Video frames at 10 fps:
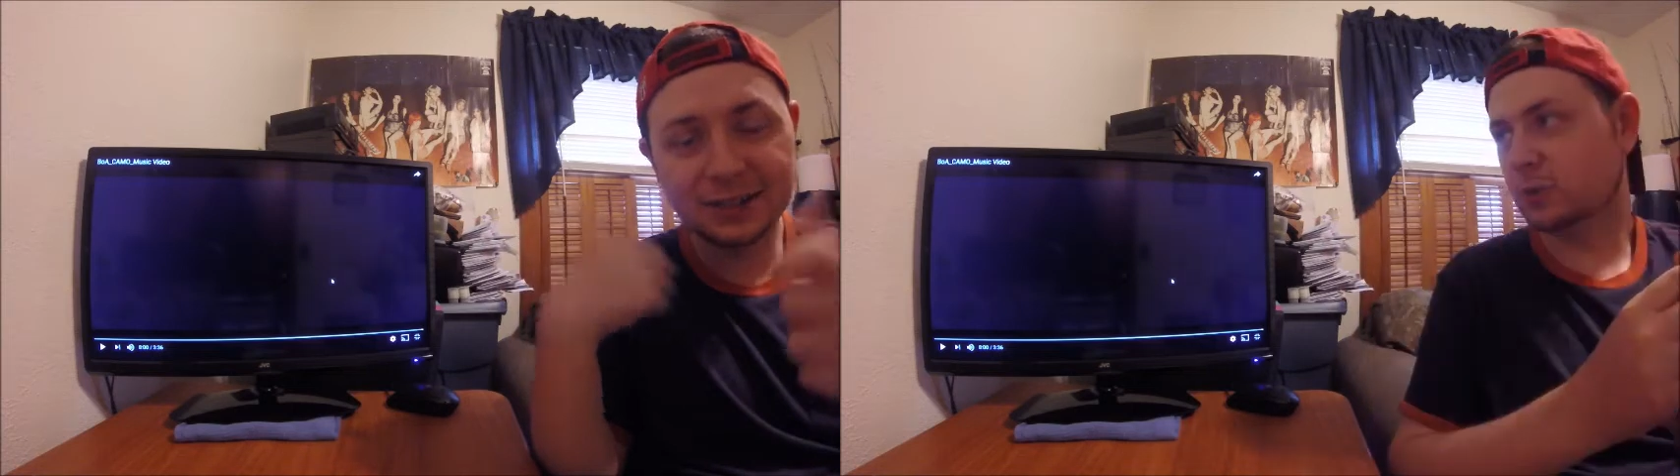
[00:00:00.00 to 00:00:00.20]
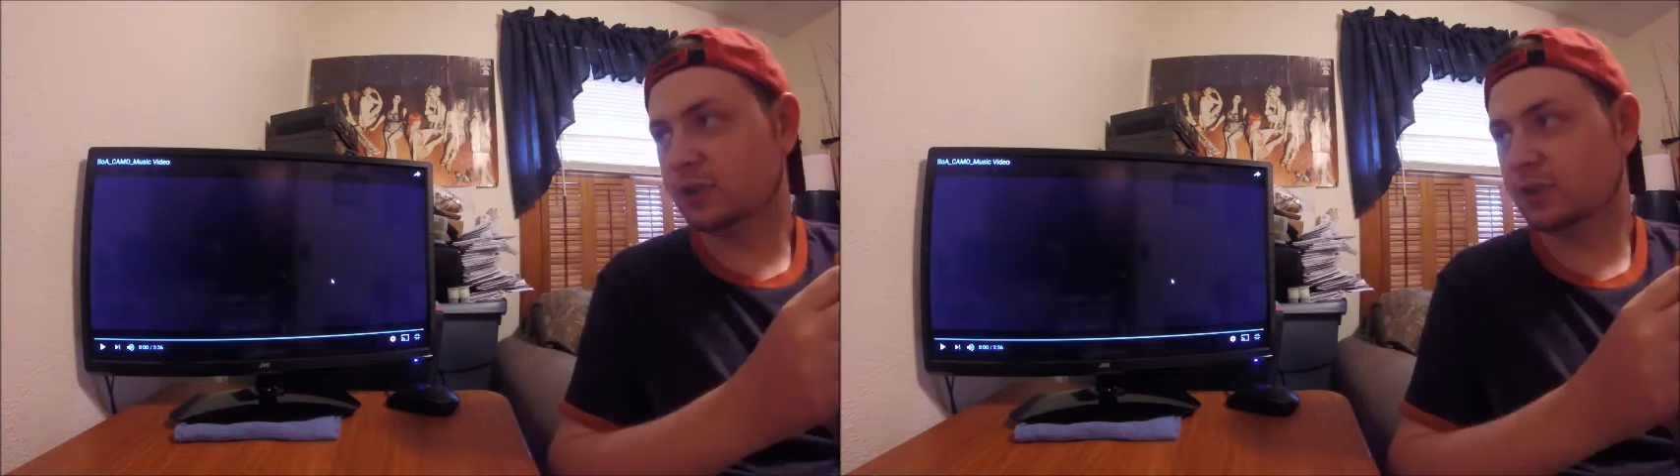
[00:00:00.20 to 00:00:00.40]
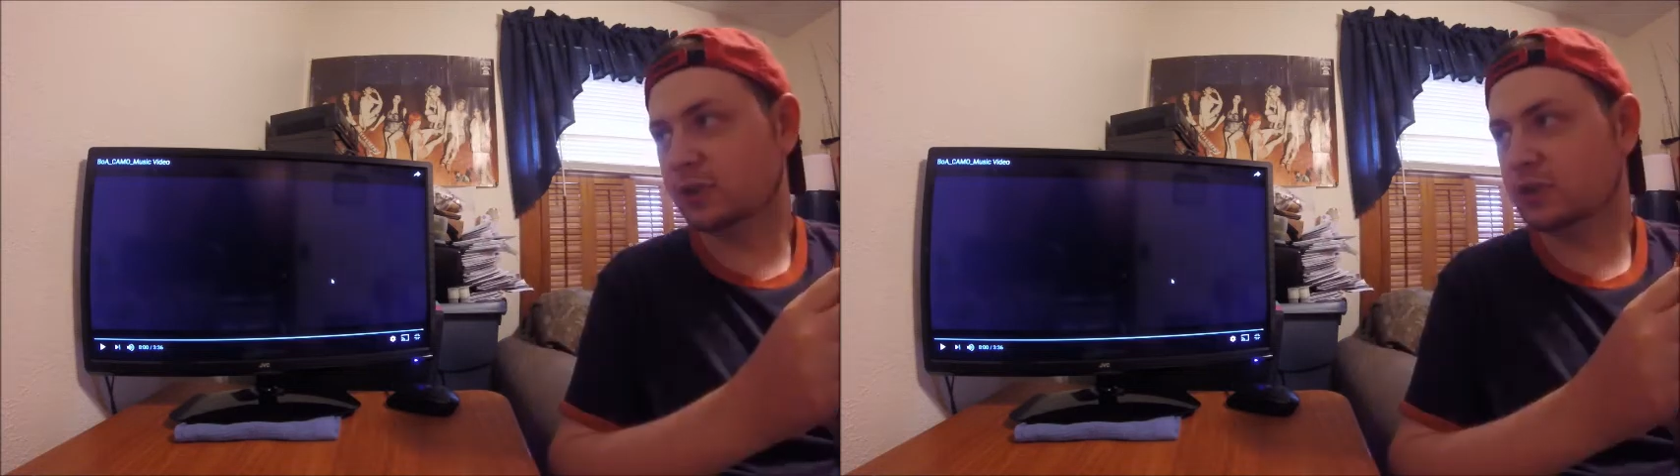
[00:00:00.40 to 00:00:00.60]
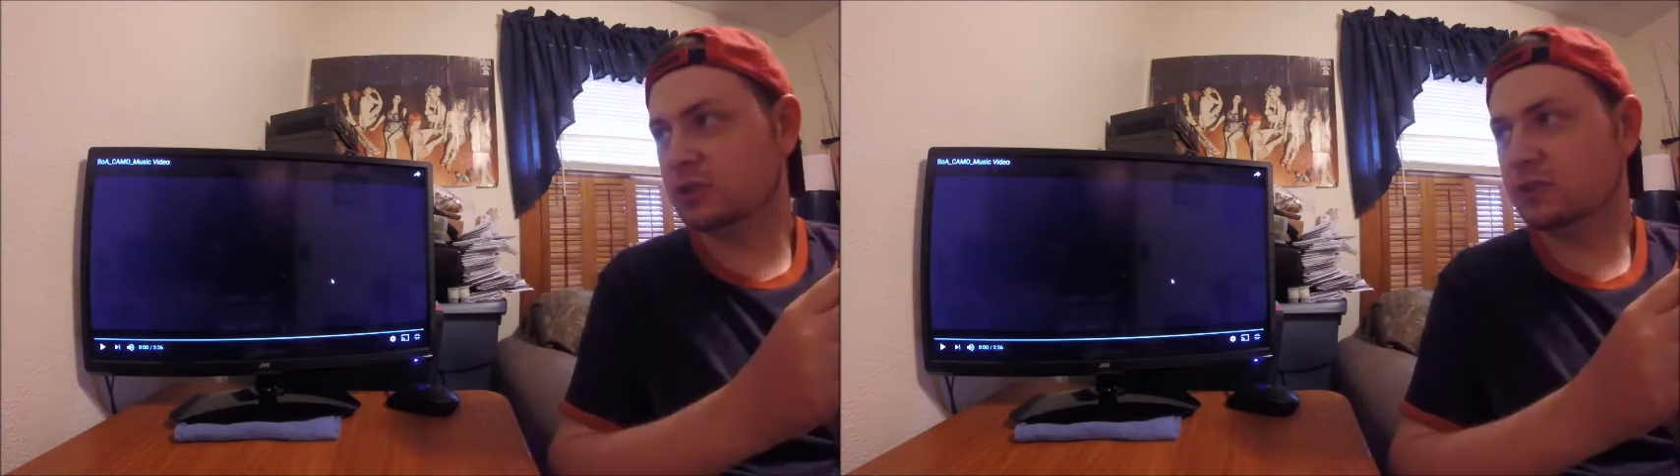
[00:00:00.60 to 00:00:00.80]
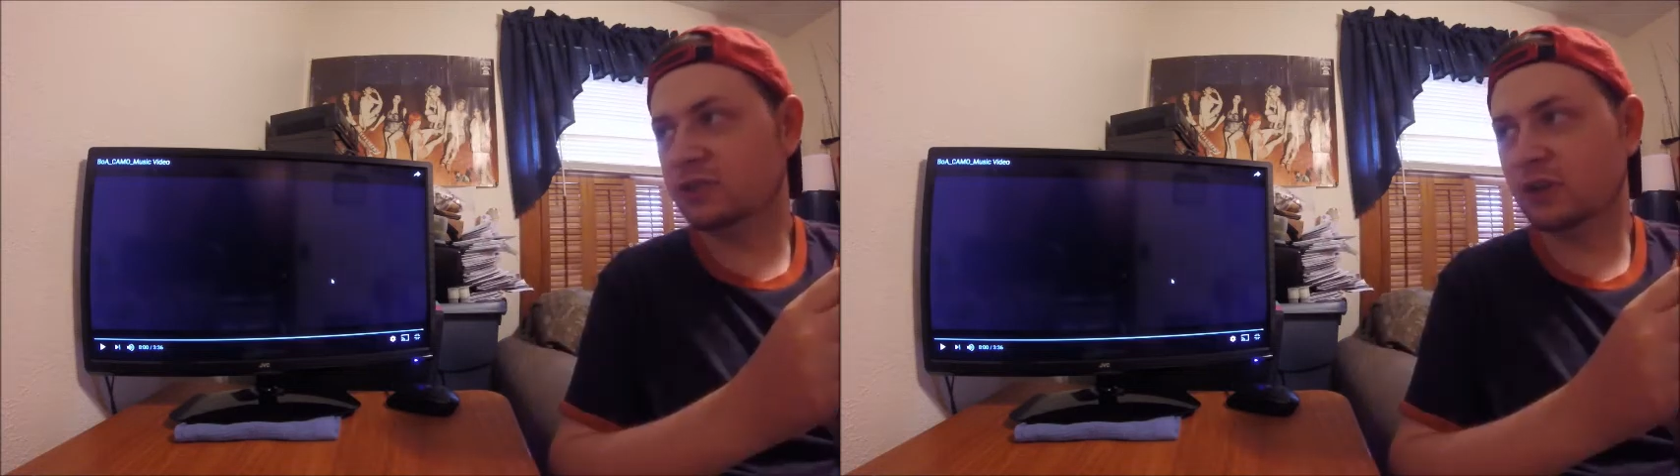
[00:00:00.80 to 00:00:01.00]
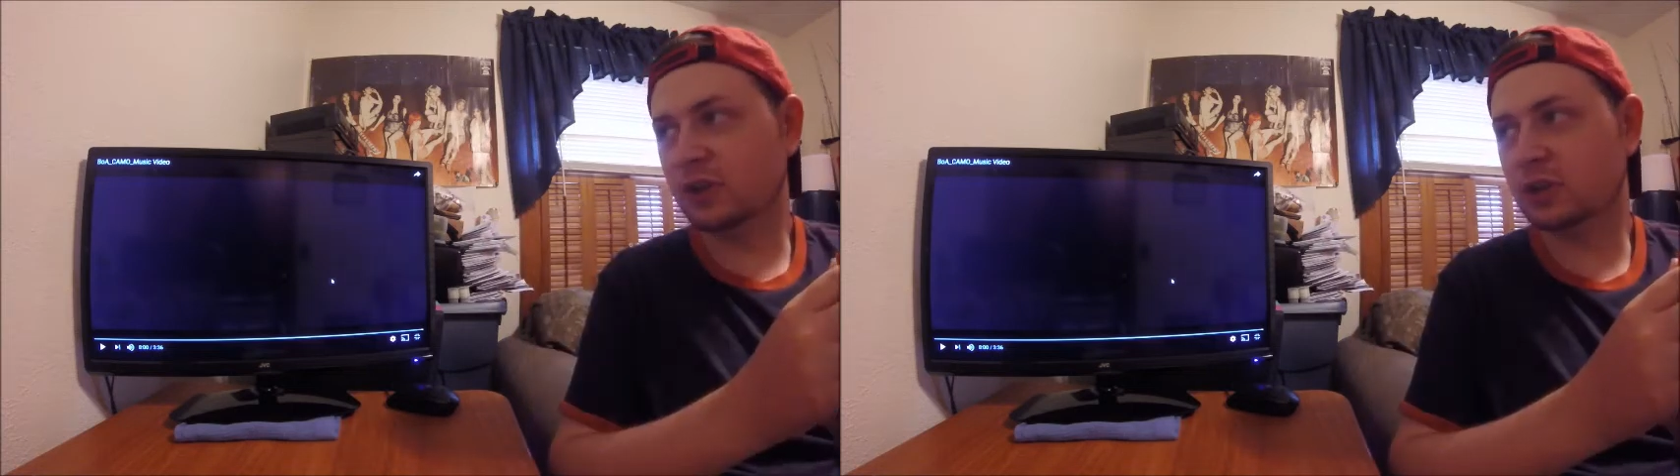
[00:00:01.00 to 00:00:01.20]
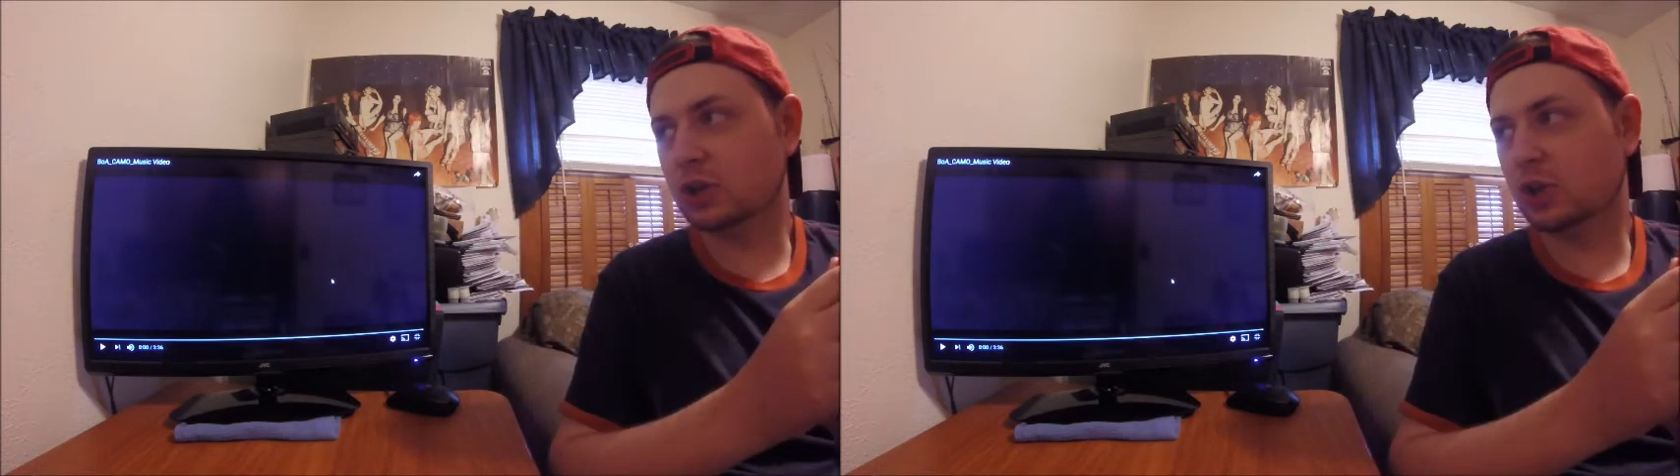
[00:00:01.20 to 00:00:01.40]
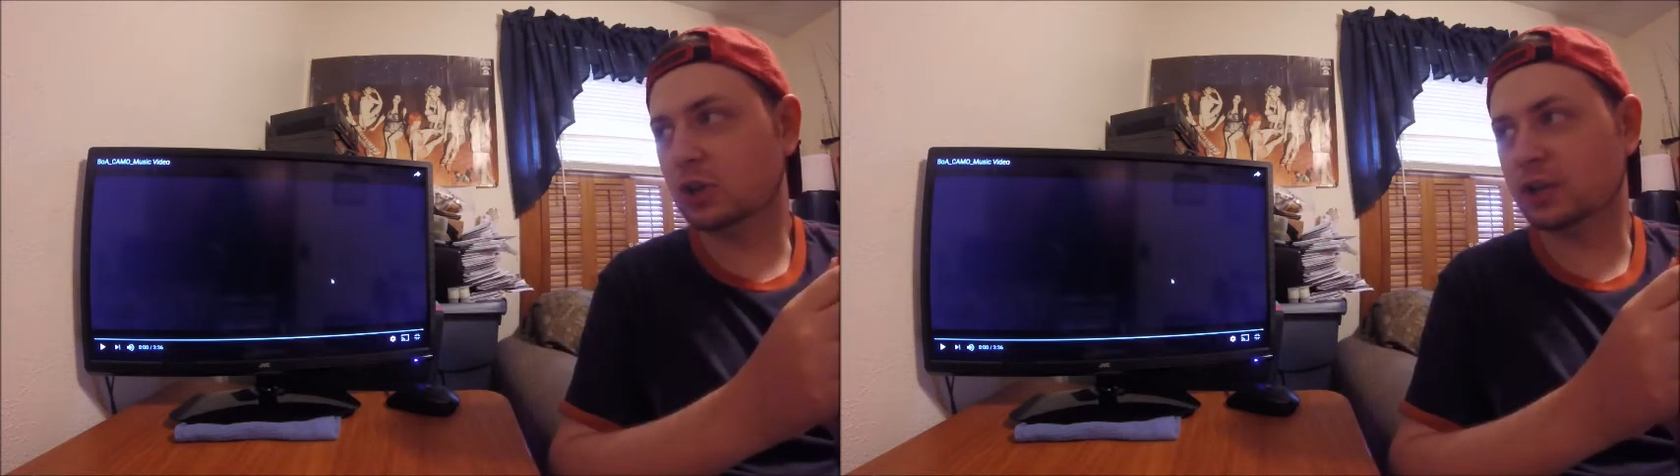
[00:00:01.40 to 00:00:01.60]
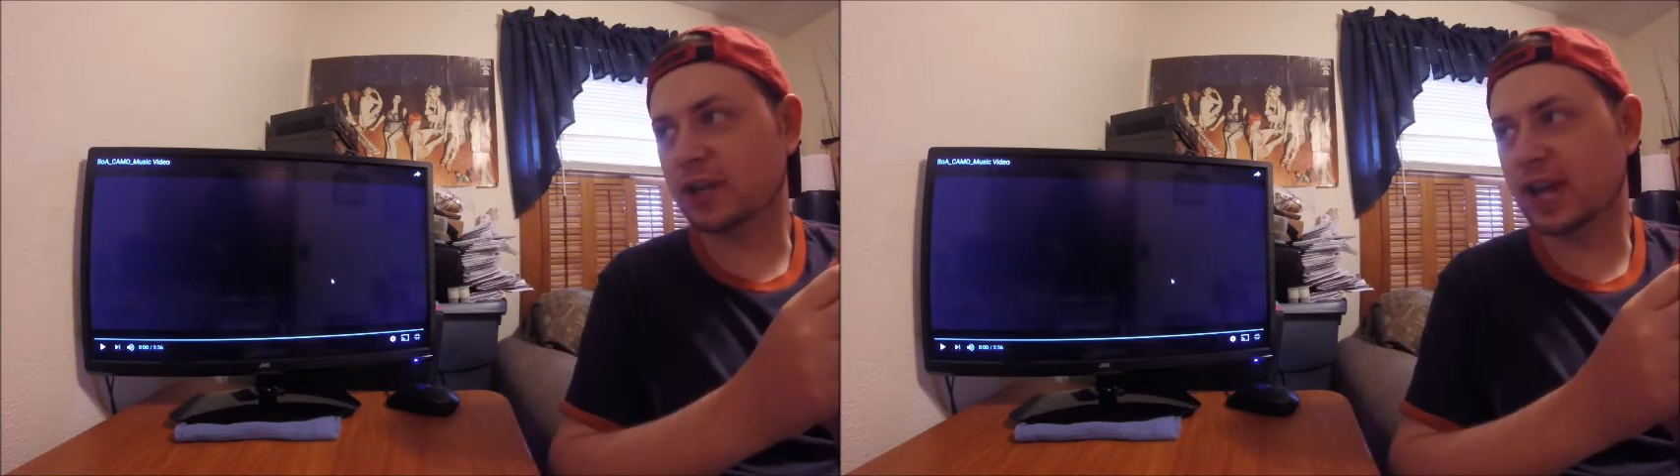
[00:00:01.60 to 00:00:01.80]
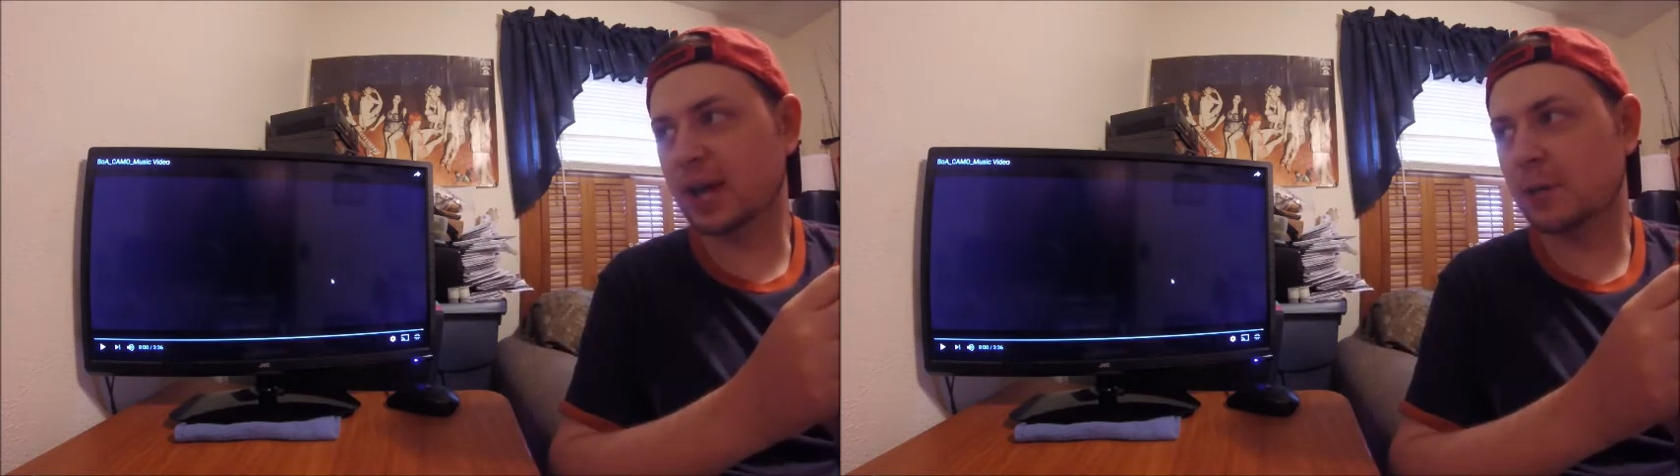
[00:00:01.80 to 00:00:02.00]
with her new song called
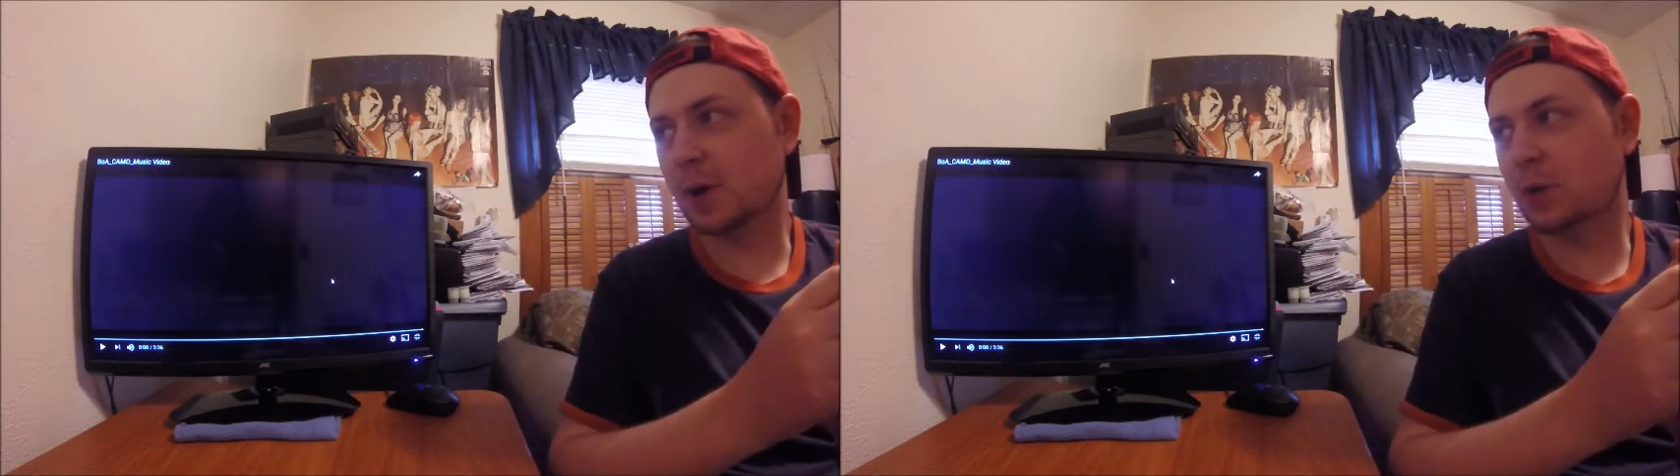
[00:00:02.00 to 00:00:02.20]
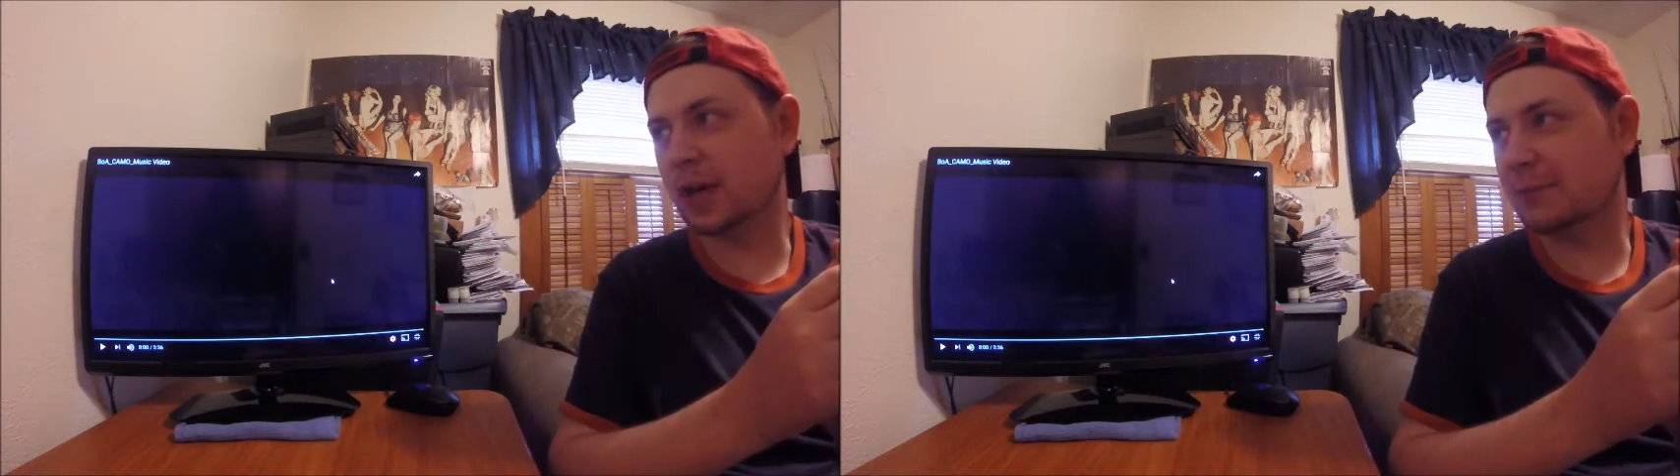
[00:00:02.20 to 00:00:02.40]
Camo.